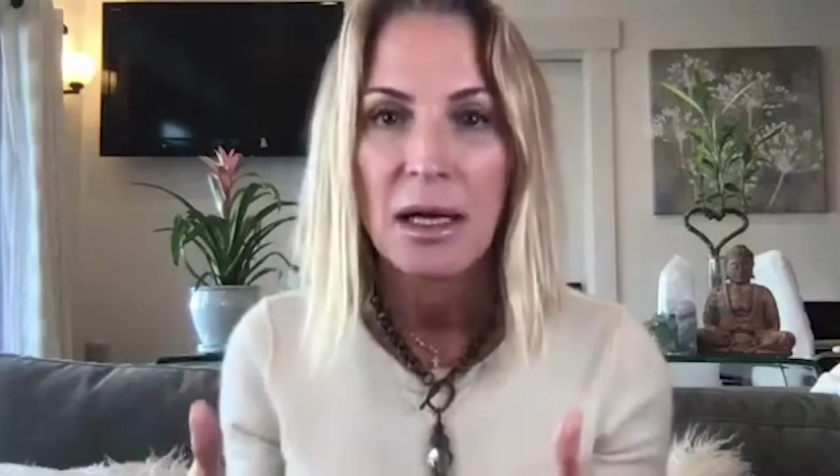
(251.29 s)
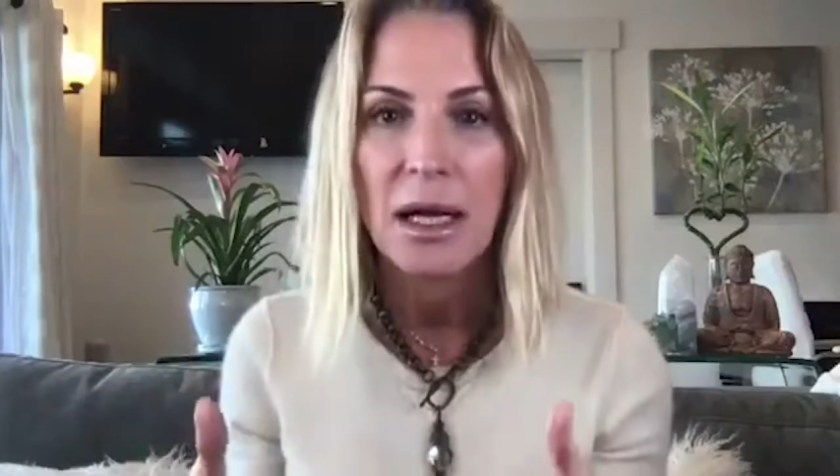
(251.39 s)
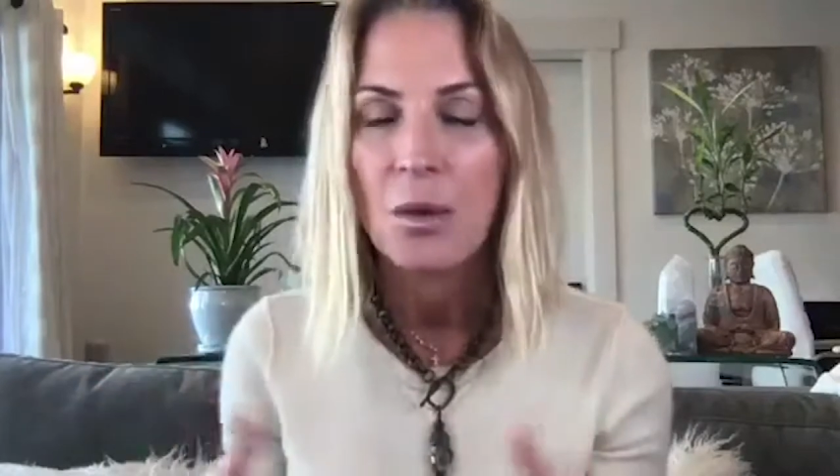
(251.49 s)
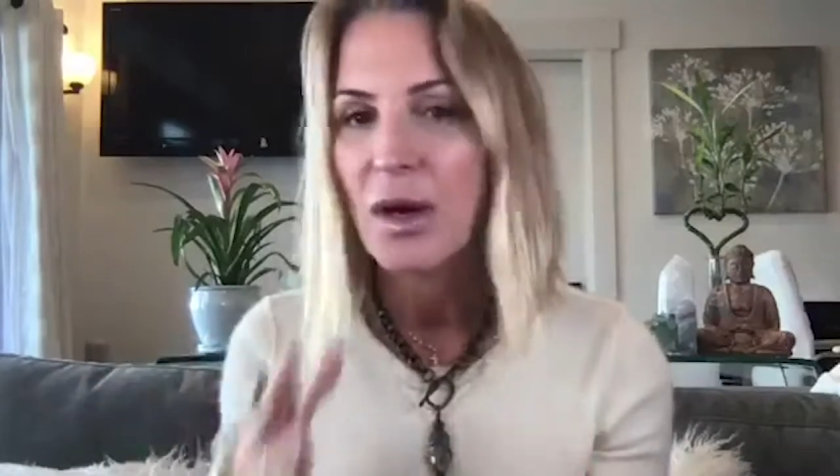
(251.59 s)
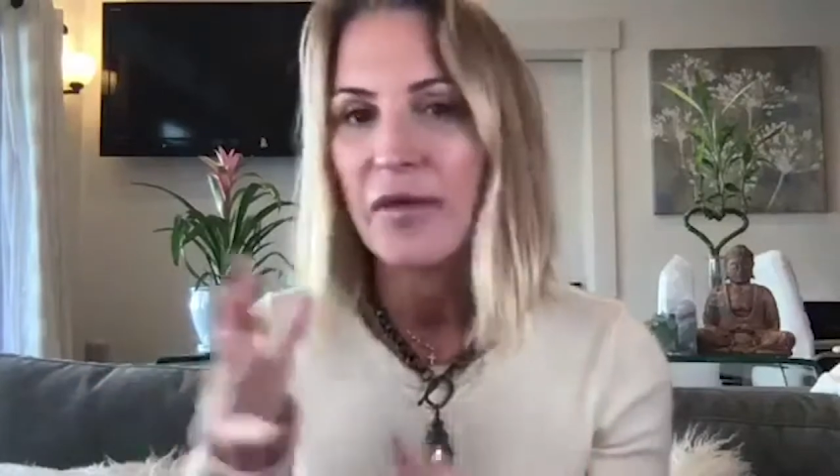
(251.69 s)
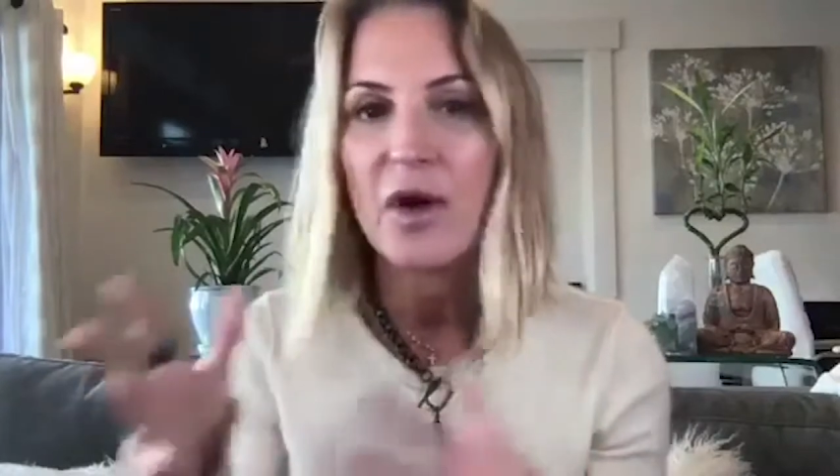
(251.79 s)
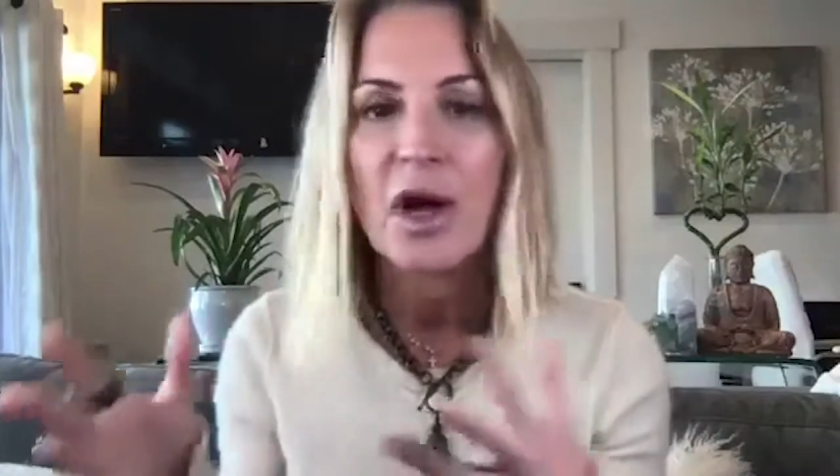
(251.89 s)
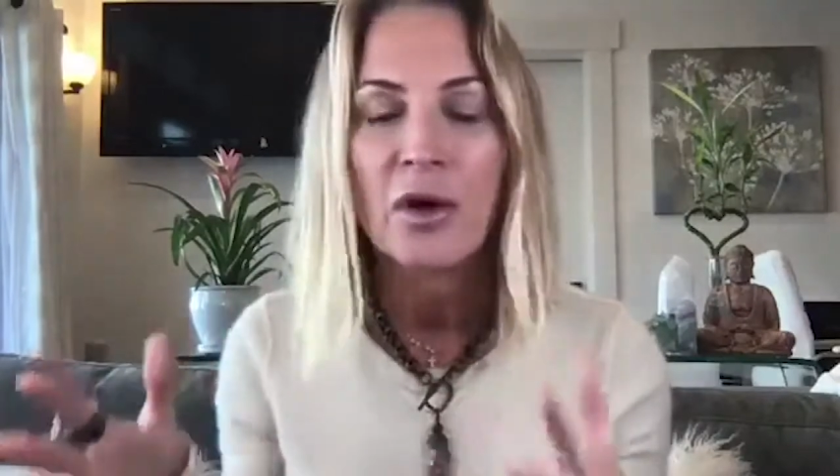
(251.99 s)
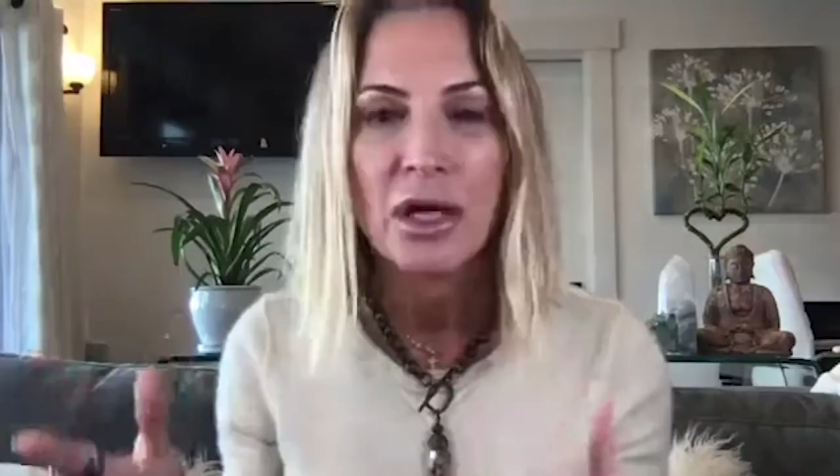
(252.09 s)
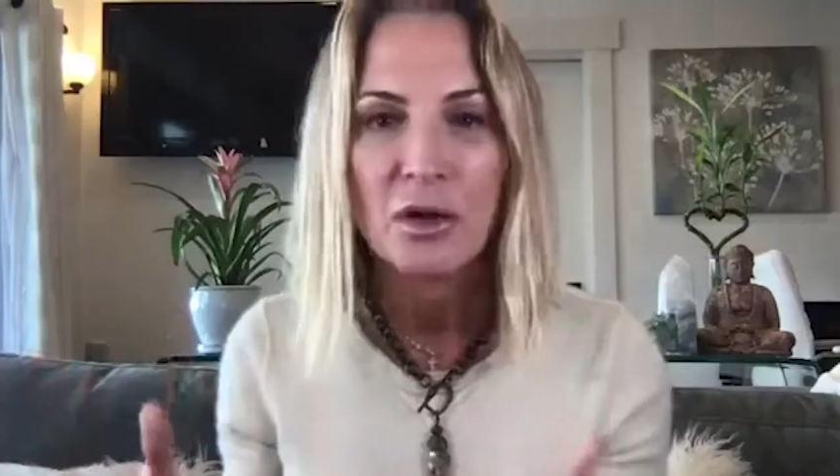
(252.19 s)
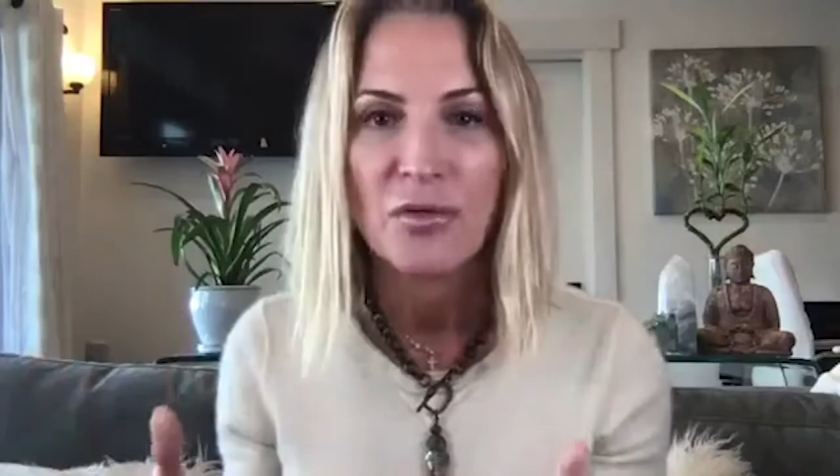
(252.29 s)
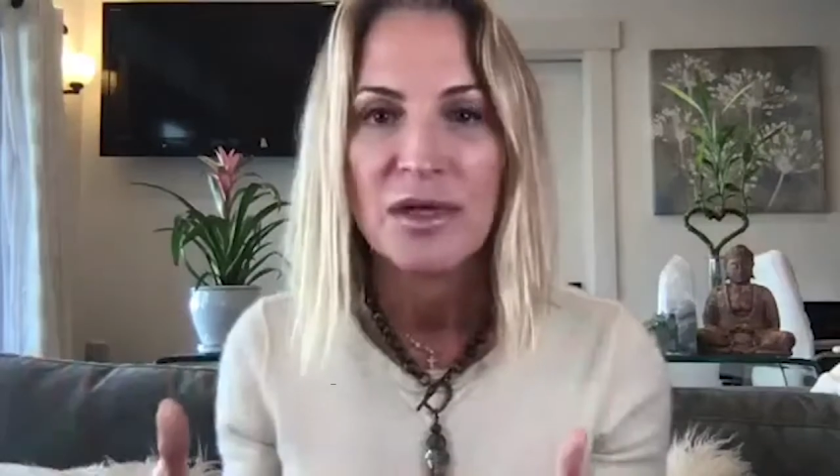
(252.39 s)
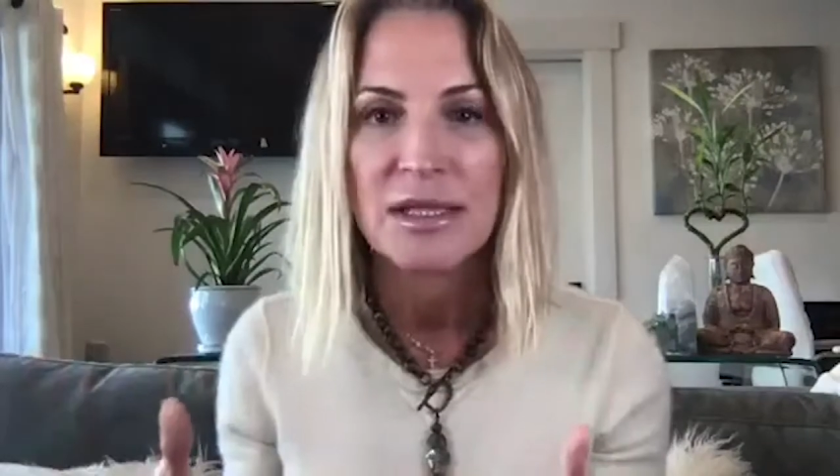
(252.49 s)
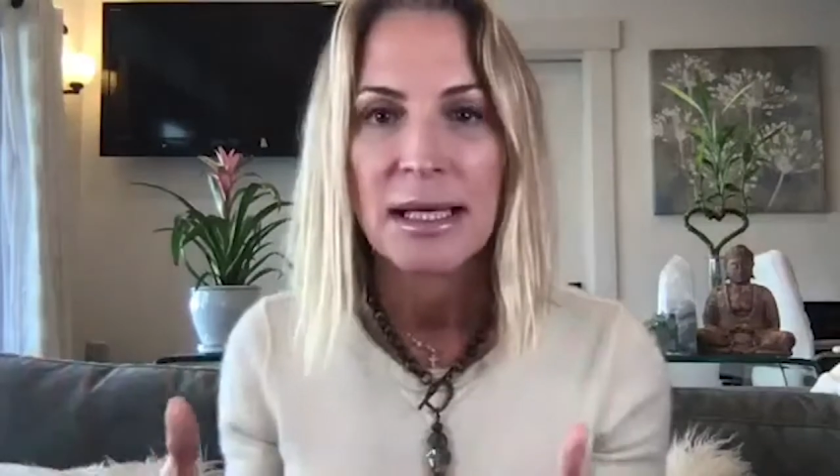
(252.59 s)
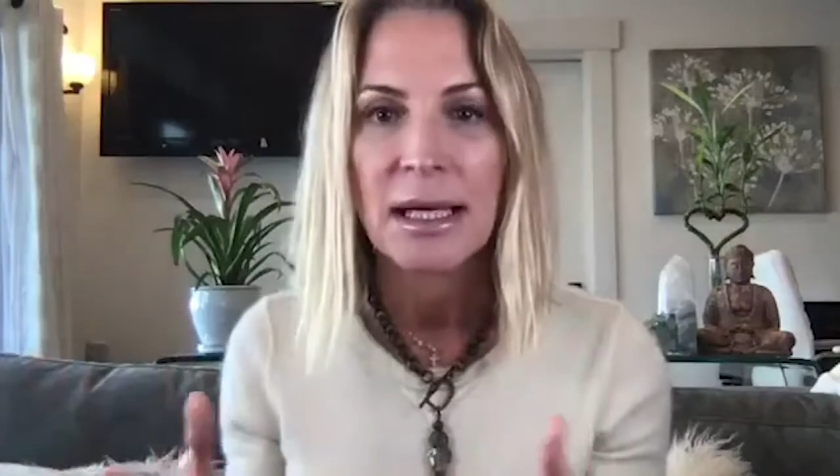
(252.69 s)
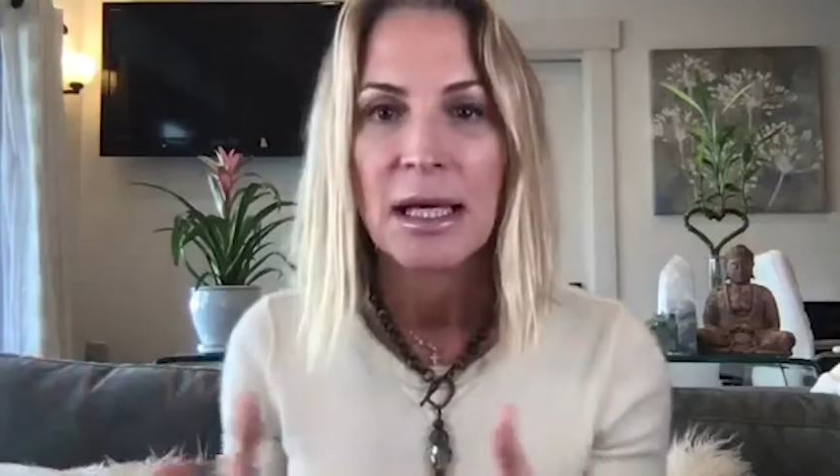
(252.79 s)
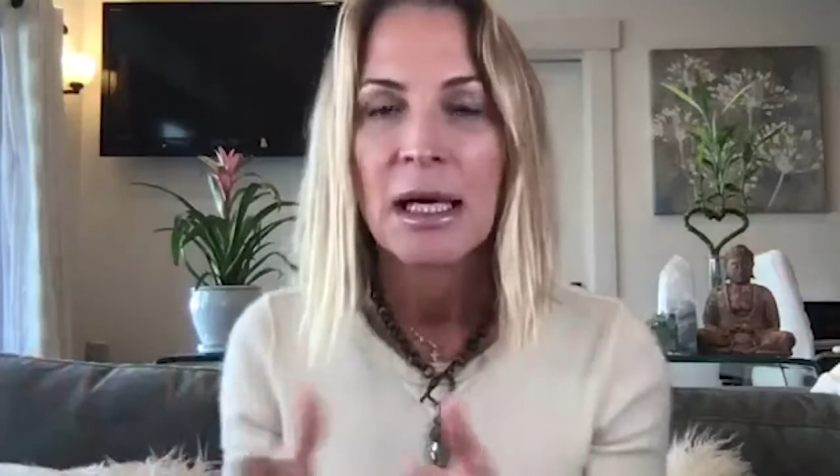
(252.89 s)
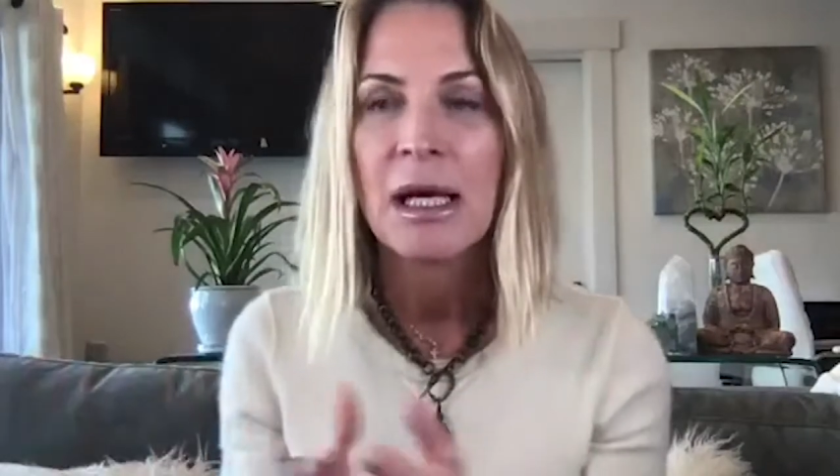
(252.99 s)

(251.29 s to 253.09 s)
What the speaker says: in whatever area you're visiting.